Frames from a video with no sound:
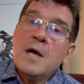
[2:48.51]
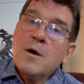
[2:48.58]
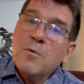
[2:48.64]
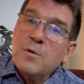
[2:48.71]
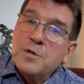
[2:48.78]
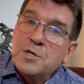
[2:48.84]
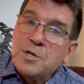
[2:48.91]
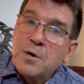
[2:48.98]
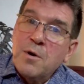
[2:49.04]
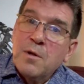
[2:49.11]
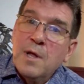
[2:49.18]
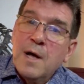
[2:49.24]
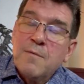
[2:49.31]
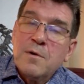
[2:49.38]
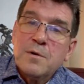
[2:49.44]
when the sugar
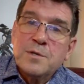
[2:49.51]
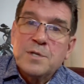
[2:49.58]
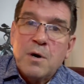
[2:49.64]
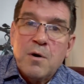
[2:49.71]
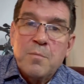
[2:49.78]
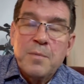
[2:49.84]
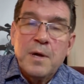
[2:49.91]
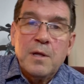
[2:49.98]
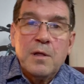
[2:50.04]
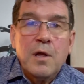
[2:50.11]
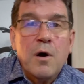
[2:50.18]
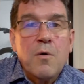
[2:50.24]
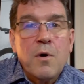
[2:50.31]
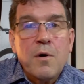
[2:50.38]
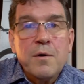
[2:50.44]
levels are a bit
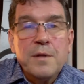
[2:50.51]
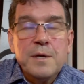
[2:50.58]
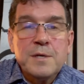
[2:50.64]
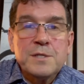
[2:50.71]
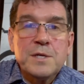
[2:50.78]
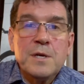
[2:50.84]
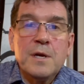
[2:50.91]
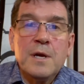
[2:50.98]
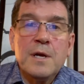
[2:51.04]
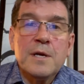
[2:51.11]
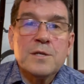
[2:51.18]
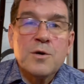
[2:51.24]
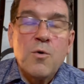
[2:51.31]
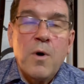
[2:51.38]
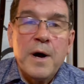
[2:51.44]
lower, the acidity
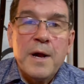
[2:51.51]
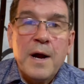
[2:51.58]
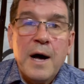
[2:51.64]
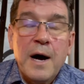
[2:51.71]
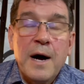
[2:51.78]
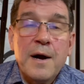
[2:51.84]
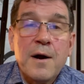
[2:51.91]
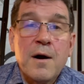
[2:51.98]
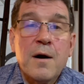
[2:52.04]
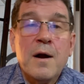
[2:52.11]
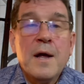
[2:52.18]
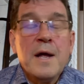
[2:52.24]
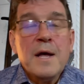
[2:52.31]
is quite higher,